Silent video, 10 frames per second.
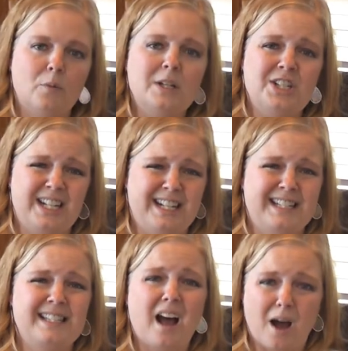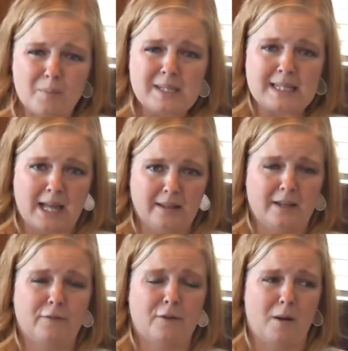which is up
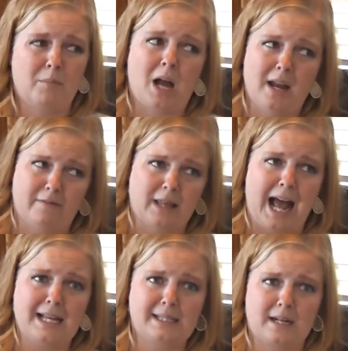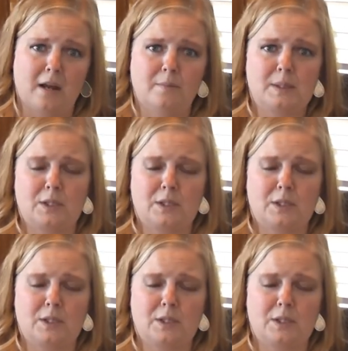slightly from kind of last time's